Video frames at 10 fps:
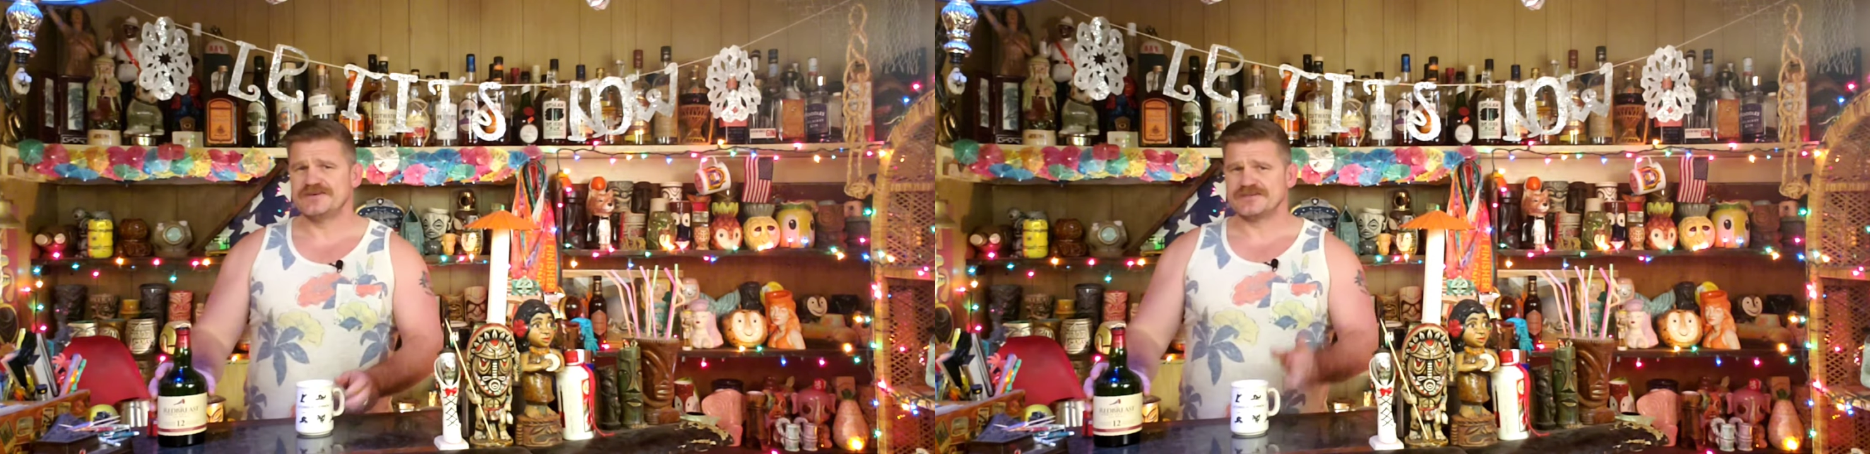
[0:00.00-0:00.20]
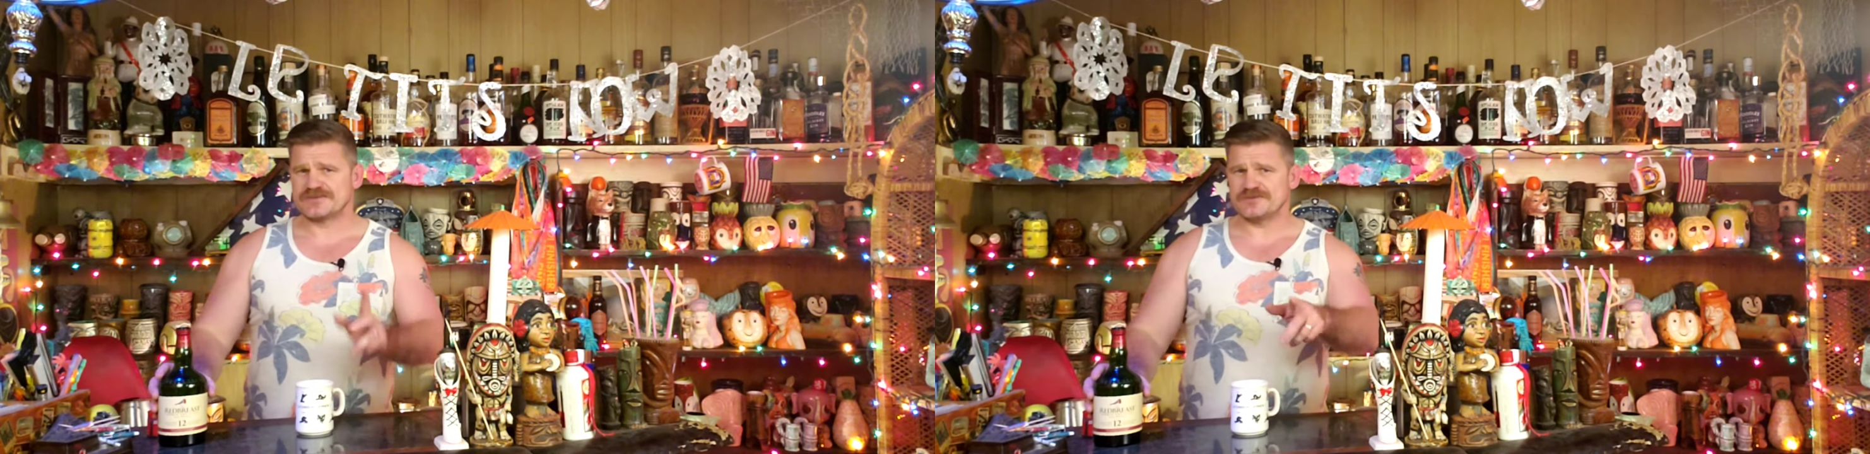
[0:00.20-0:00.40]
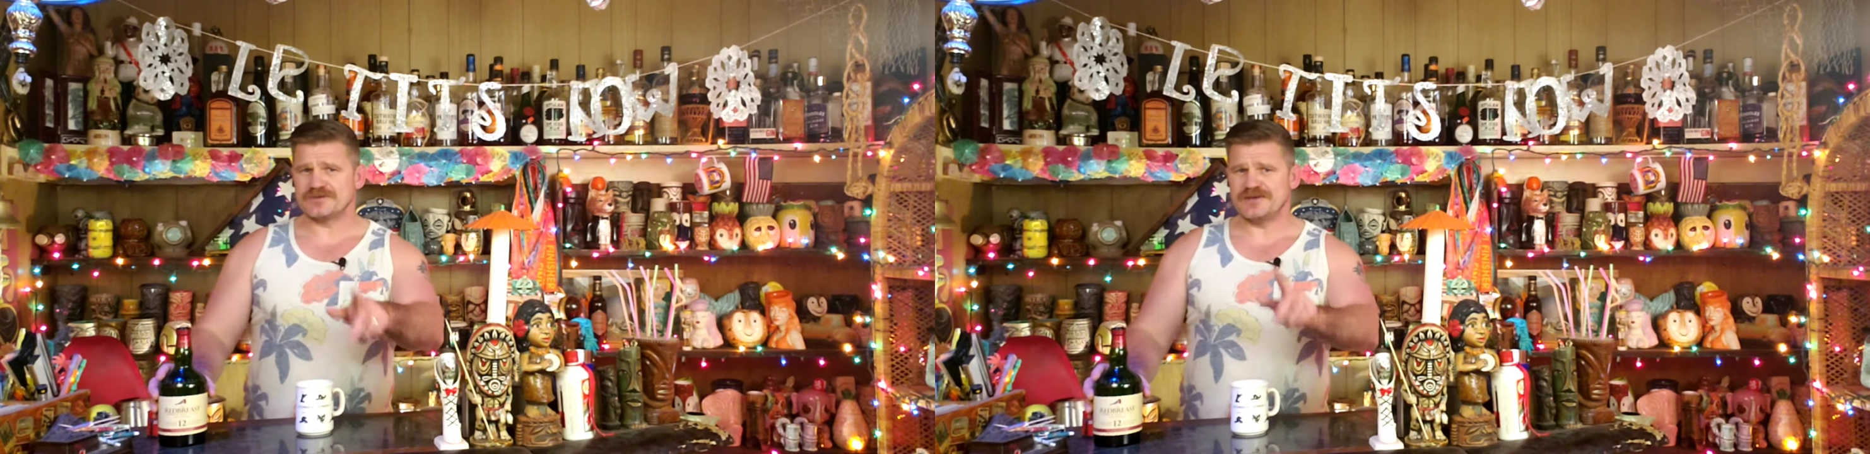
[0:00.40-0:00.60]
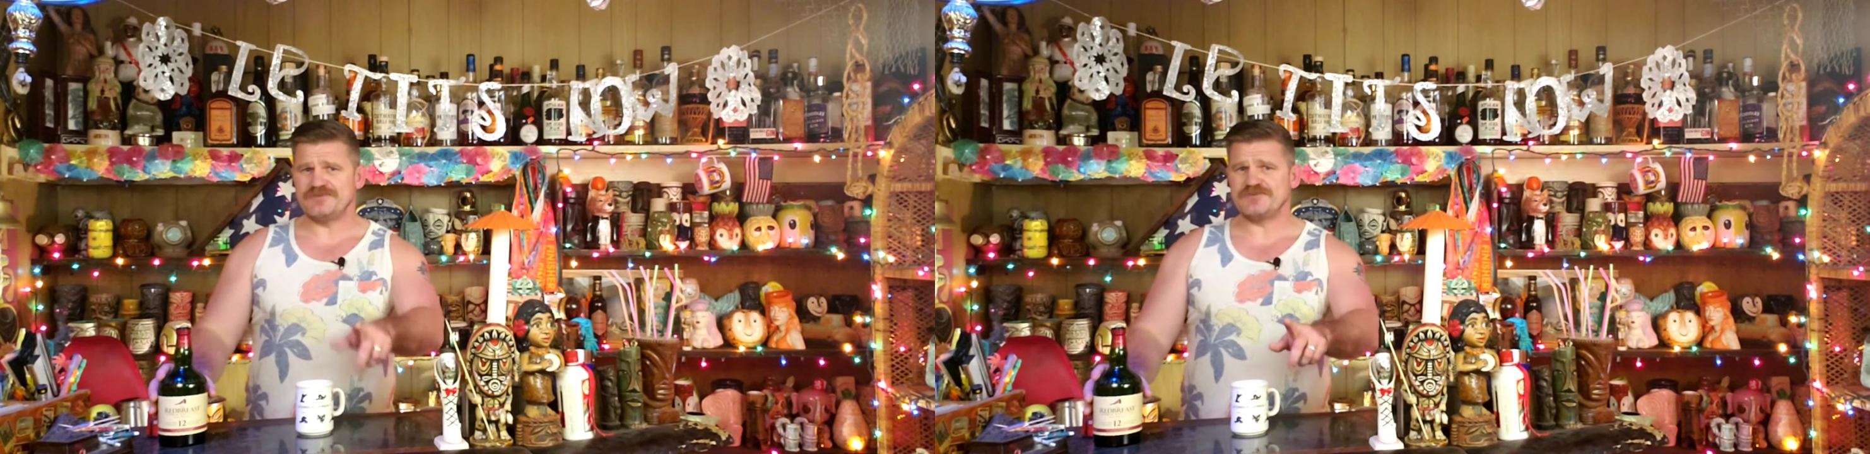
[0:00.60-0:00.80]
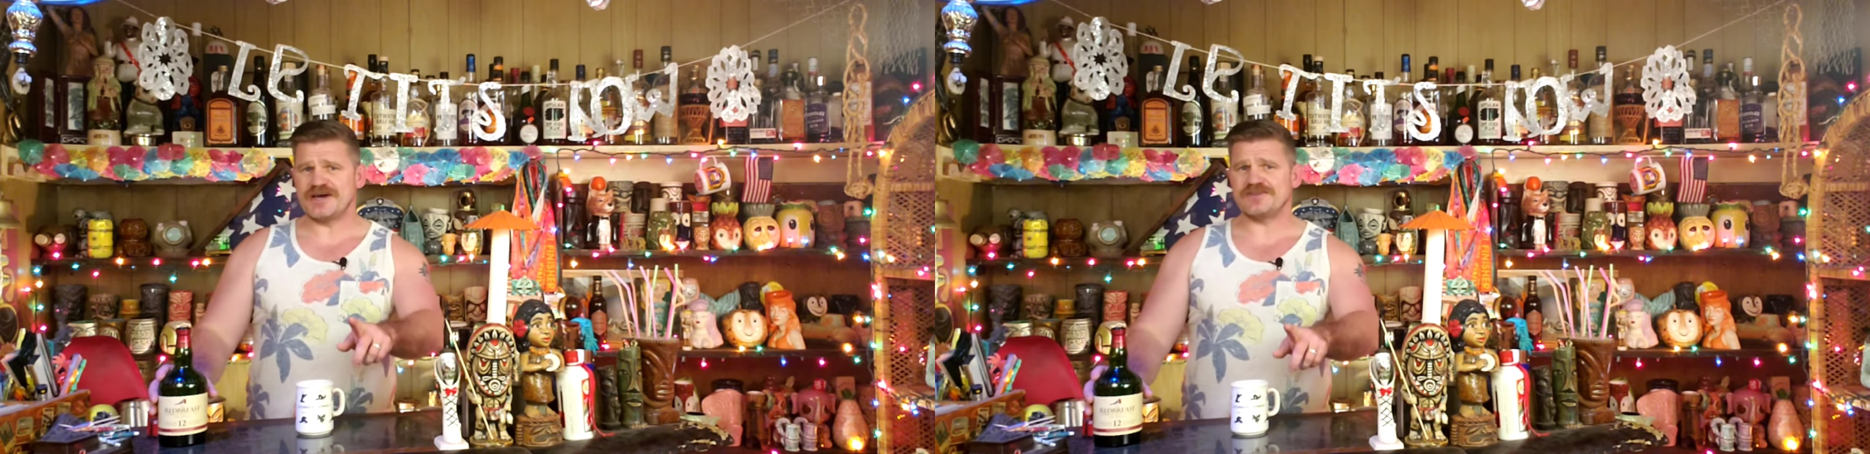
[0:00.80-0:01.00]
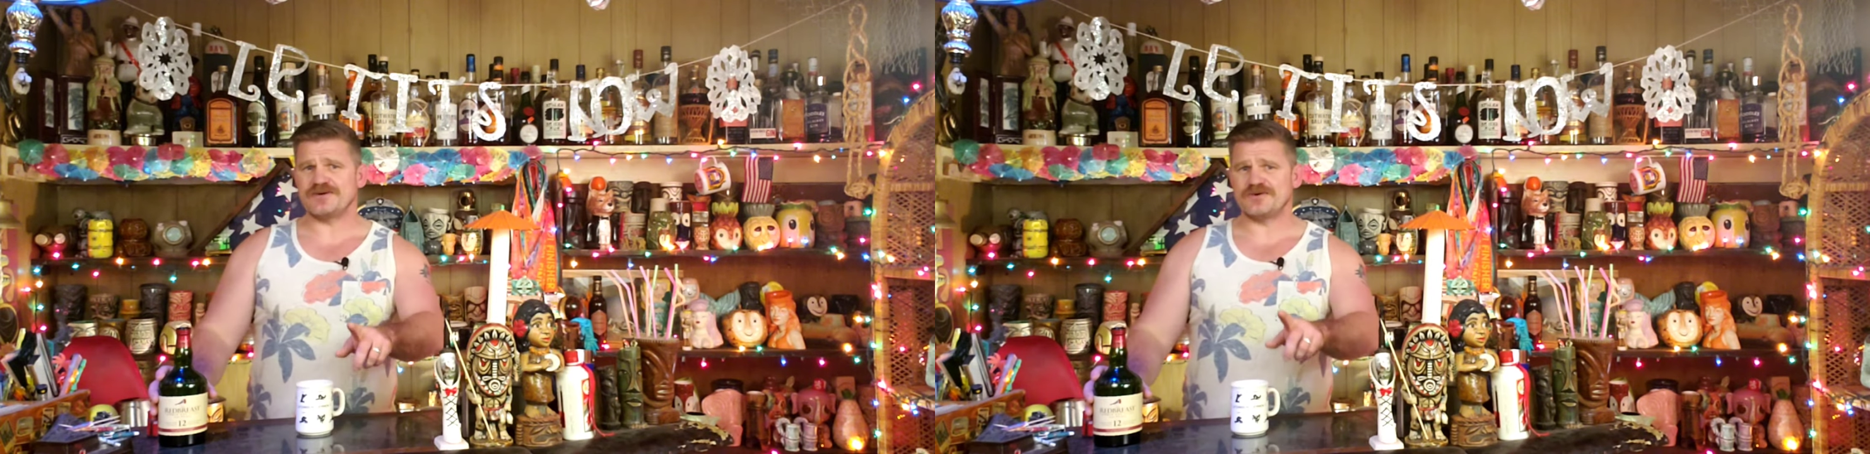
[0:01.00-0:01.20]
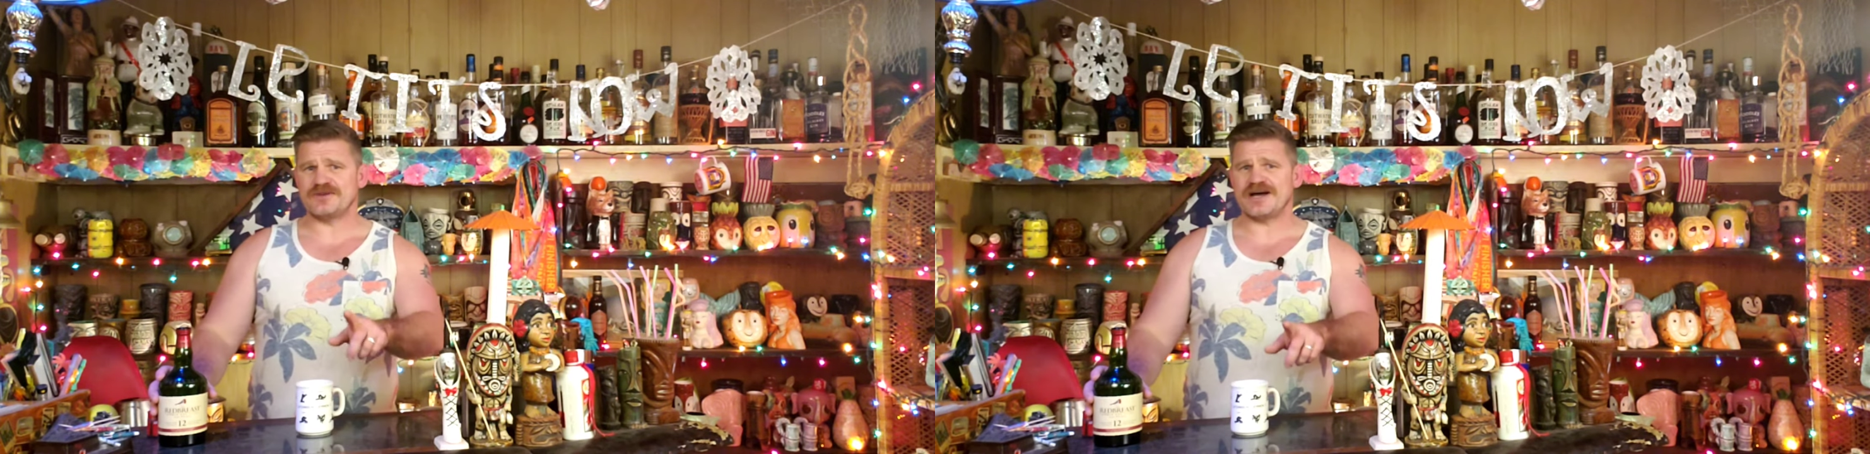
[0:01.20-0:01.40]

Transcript: So if you've got the whole